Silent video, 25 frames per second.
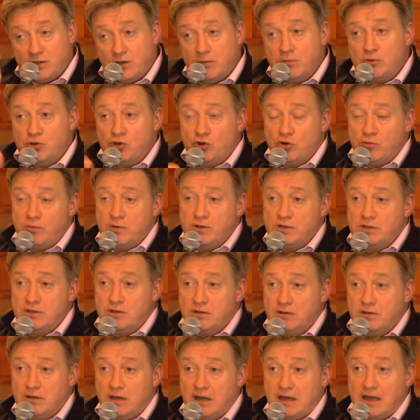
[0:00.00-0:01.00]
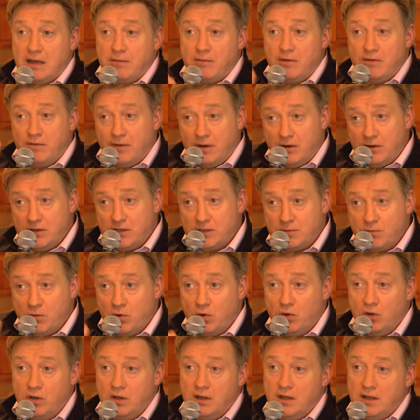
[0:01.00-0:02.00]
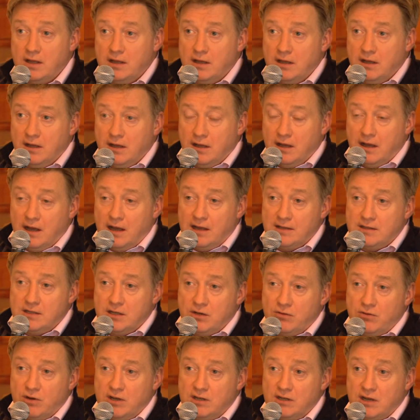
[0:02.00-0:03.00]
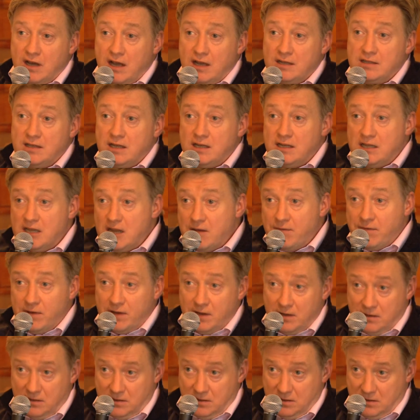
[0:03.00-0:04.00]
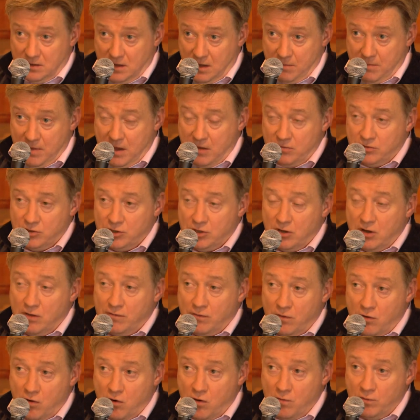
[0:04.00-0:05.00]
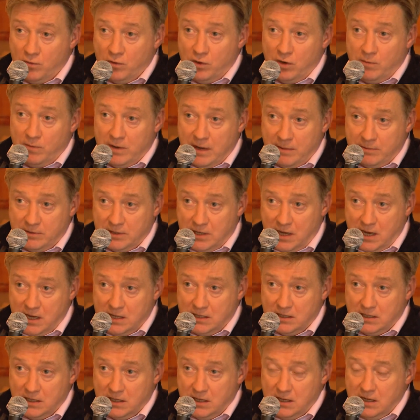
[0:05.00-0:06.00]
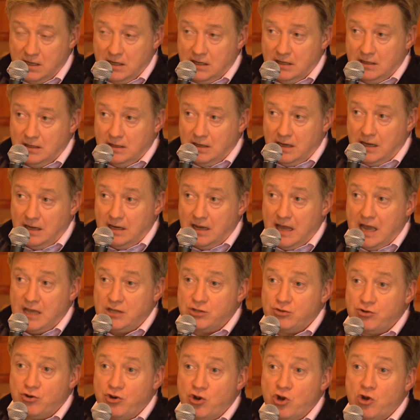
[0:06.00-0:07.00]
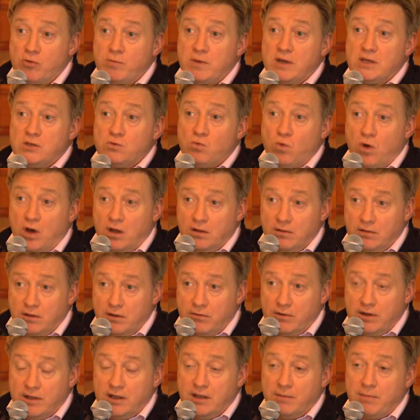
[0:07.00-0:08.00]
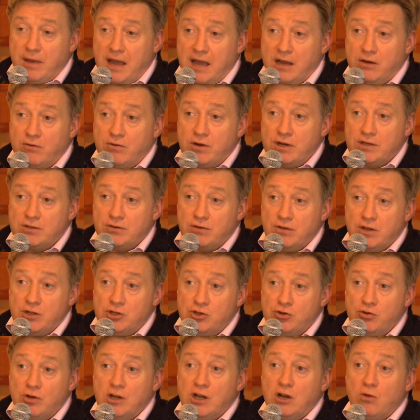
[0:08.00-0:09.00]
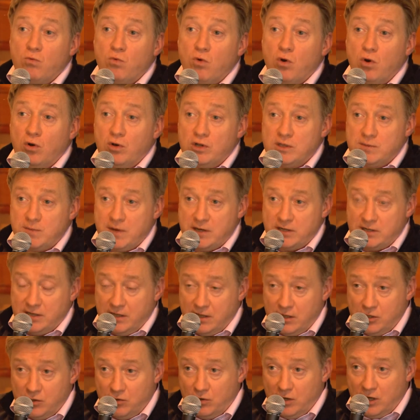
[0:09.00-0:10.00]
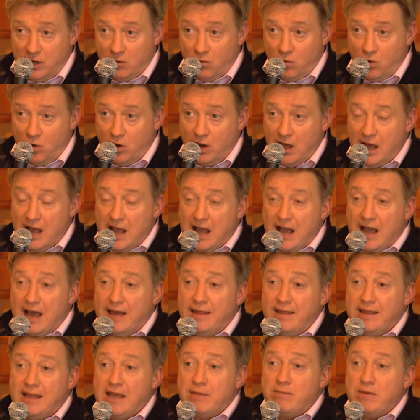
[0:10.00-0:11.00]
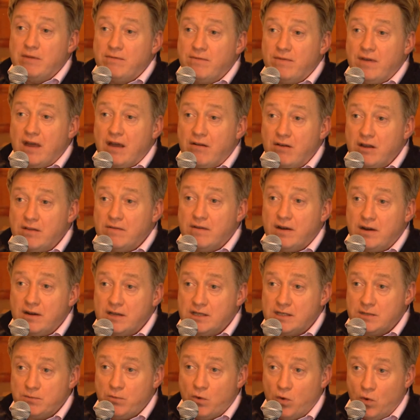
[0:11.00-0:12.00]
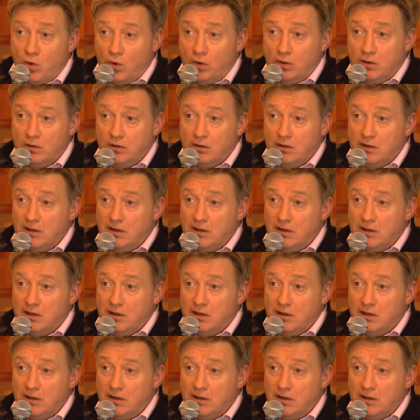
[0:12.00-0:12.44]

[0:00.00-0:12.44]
tumors that can be very small and secrete a significant amount of hormone or peptide. And gastronoma is one. They're in the pancreas or in the duodenal wall, especially in the duodenal wall. And they can be very, very small,